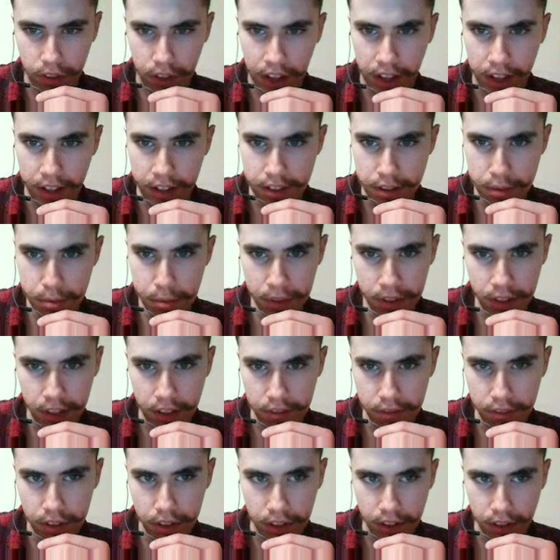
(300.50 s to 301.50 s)
look at it. It's
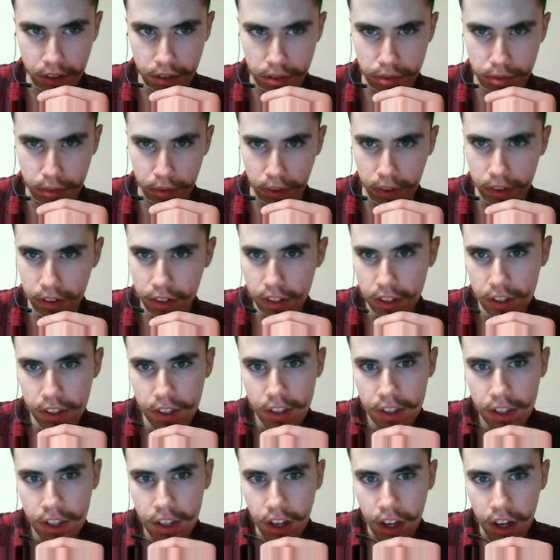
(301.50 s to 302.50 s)
really useful.
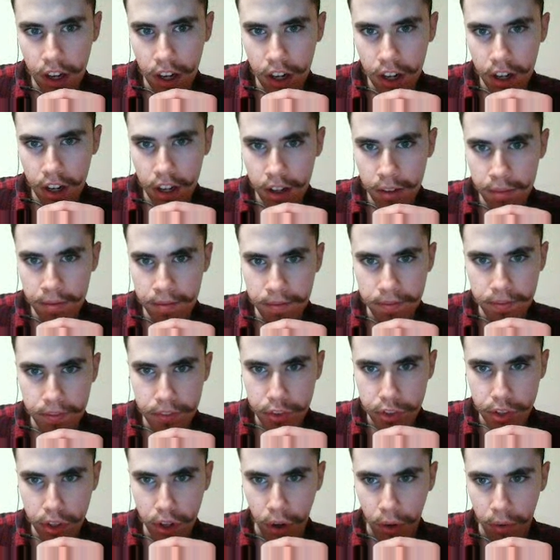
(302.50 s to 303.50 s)

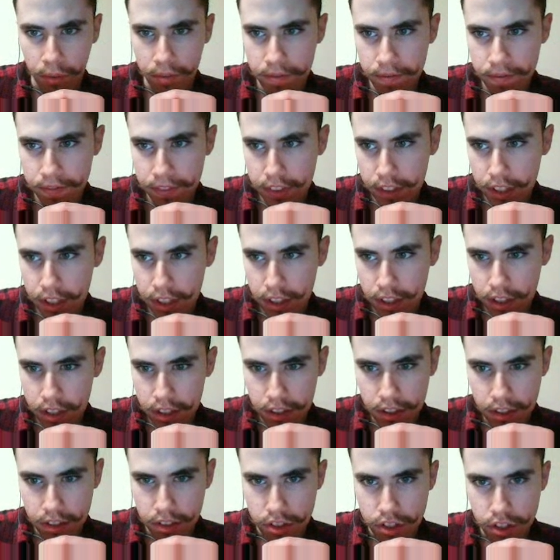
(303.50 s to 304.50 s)
So
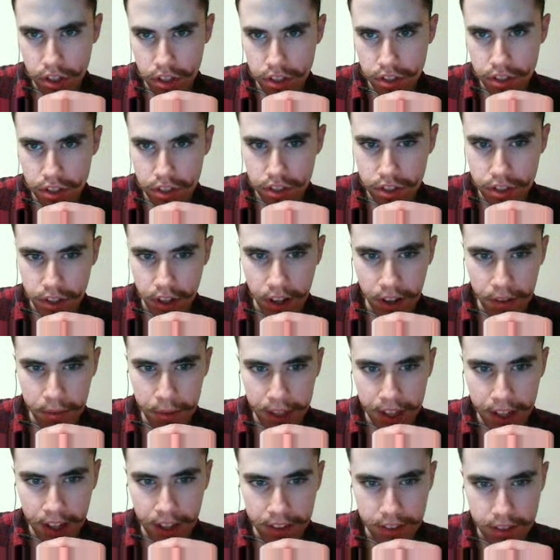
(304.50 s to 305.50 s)
just to start,
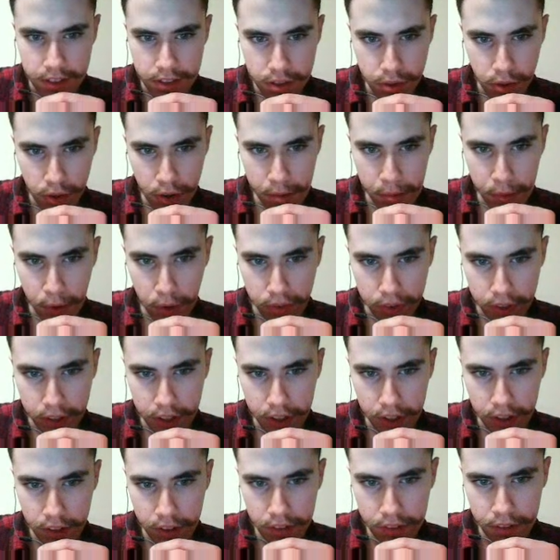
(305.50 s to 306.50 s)
we got the storm over
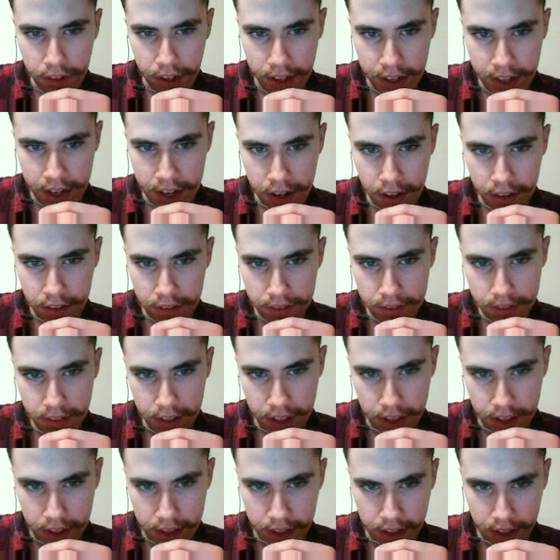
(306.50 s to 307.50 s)
here right now
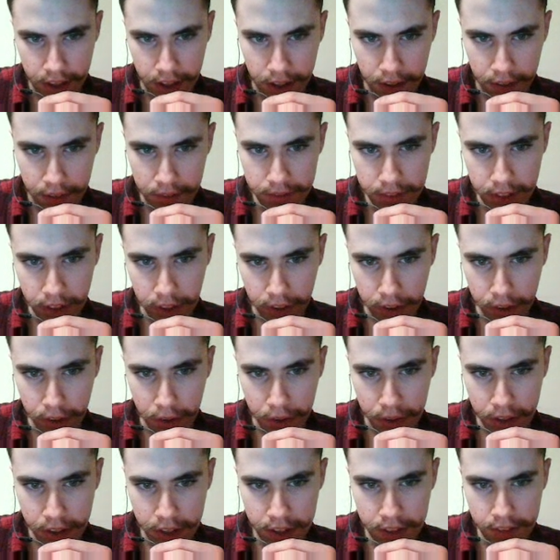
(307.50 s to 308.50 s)
in
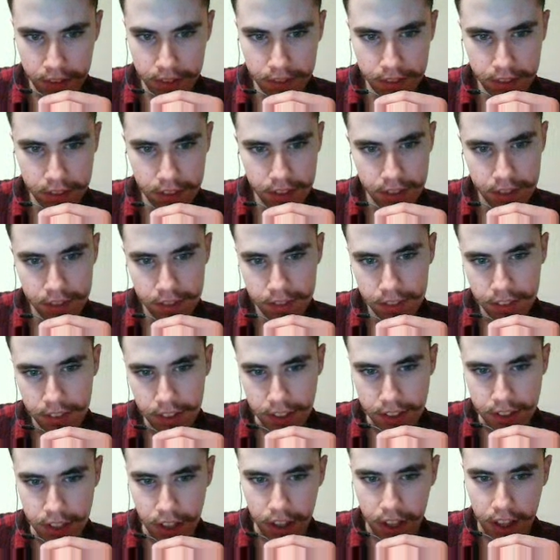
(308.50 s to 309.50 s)
Illinois,
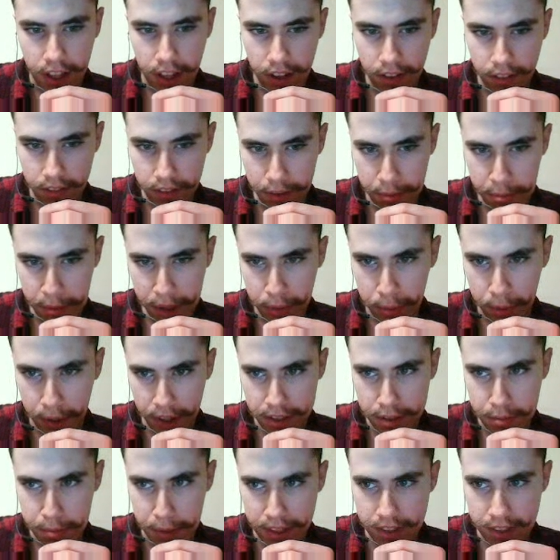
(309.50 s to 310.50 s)
Kentucky, the
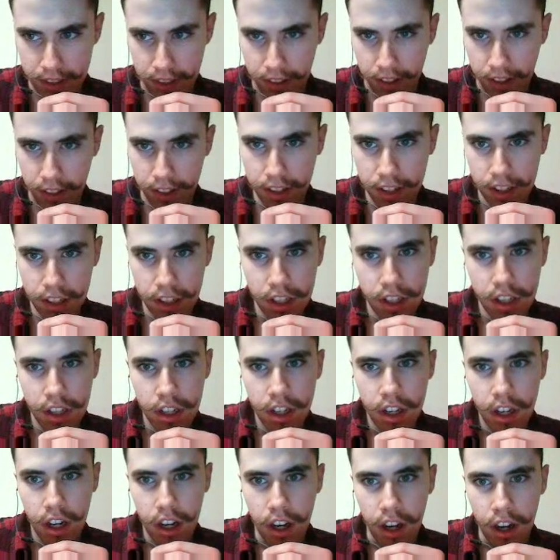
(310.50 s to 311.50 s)
Midwest basically.
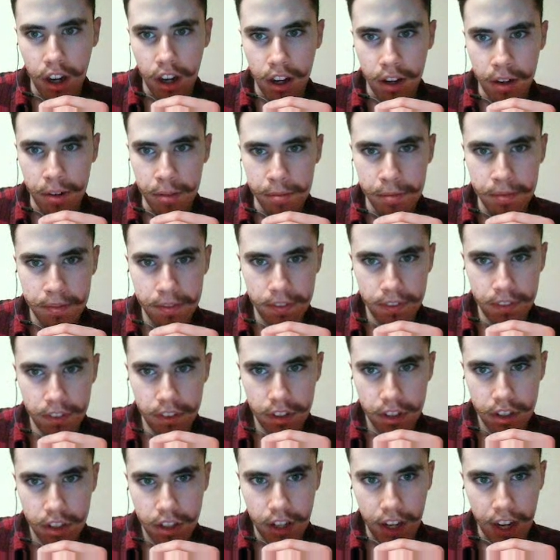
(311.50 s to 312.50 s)
Um,
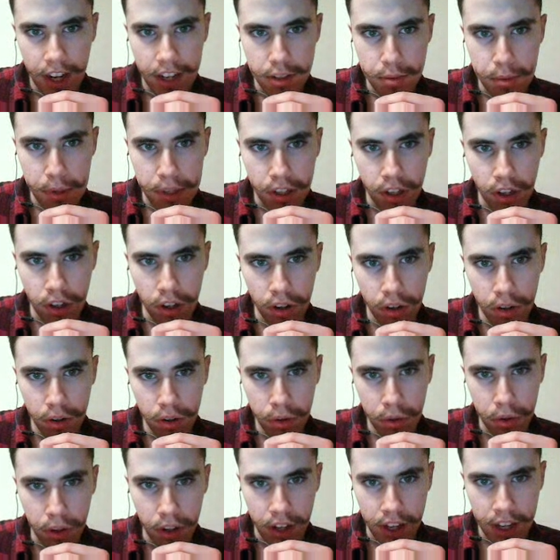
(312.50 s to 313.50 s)
as we
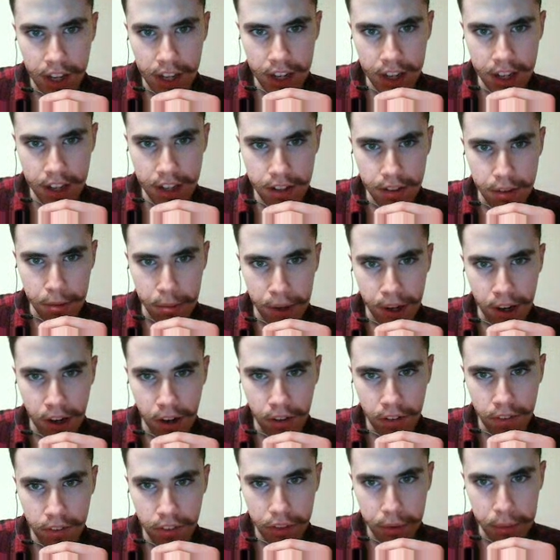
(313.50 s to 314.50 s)
go ahead
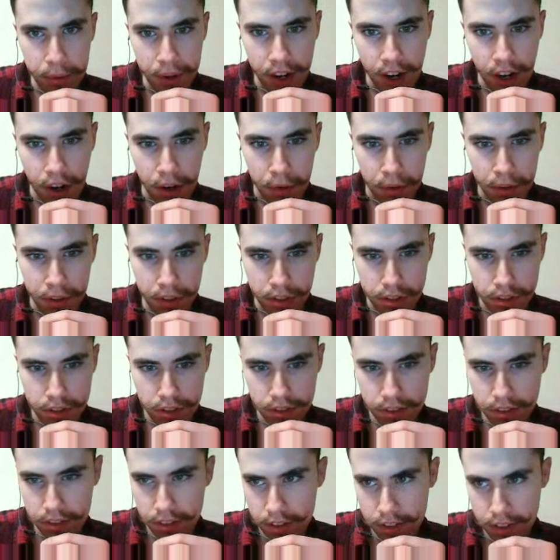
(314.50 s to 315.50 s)
about 3
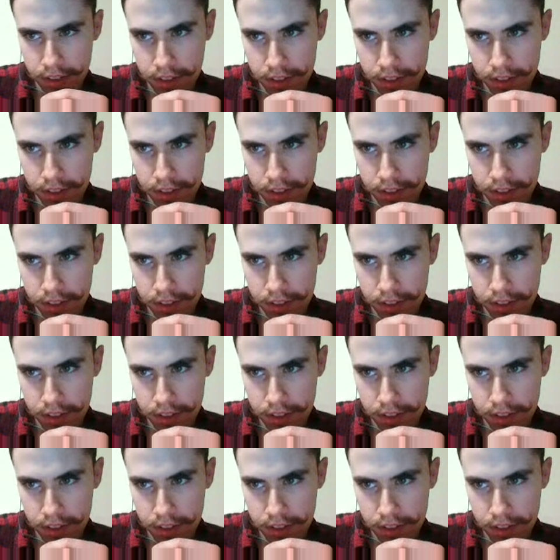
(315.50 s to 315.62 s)
hours,